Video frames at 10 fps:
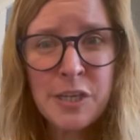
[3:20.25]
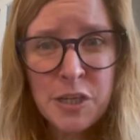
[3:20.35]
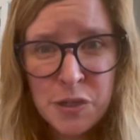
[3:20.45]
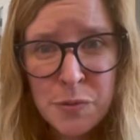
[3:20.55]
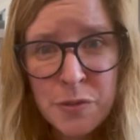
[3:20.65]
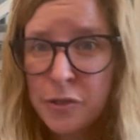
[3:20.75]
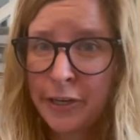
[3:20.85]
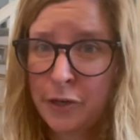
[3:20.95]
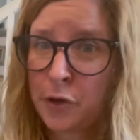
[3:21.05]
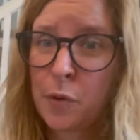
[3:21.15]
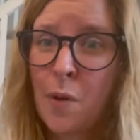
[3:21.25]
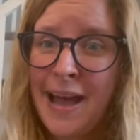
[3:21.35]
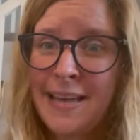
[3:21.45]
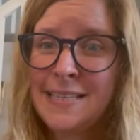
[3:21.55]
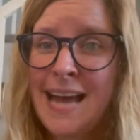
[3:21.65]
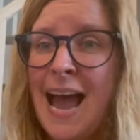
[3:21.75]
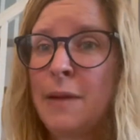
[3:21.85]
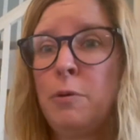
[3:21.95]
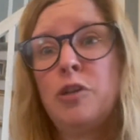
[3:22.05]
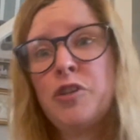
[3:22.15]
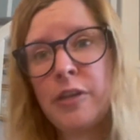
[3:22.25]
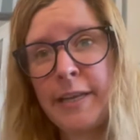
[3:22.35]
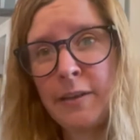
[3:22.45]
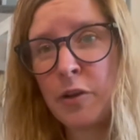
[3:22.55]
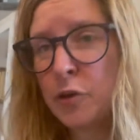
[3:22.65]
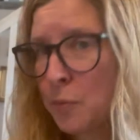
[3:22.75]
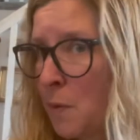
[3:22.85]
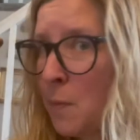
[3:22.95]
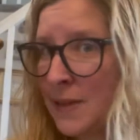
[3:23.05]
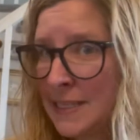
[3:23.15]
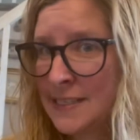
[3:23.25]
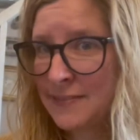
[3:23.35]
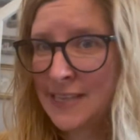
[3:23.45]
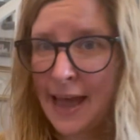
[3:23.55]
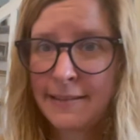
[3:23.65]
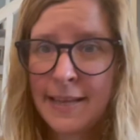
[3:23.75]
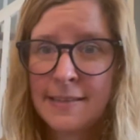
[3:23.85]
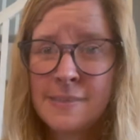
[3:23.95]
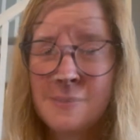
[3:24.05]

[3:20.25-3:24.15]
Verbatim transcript: to do during your quiet time or during your moments of silence?